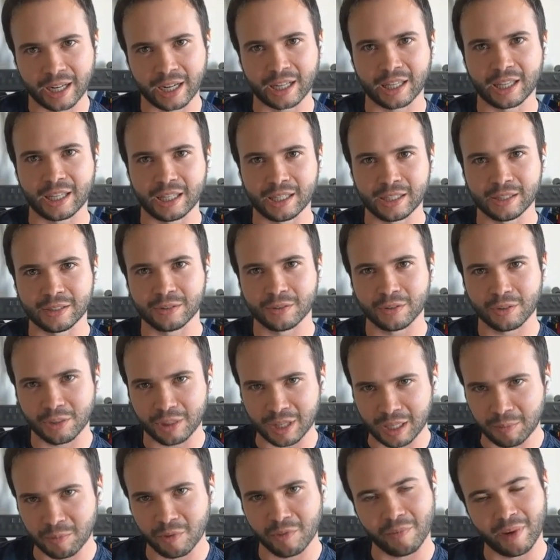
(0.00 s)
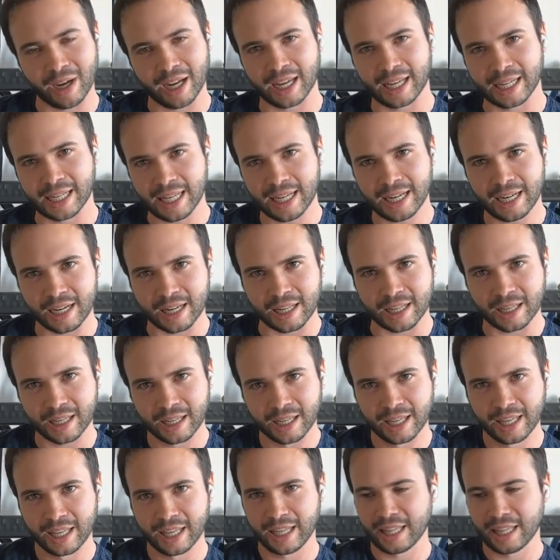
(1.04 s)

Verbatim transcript: and a key theme of my identity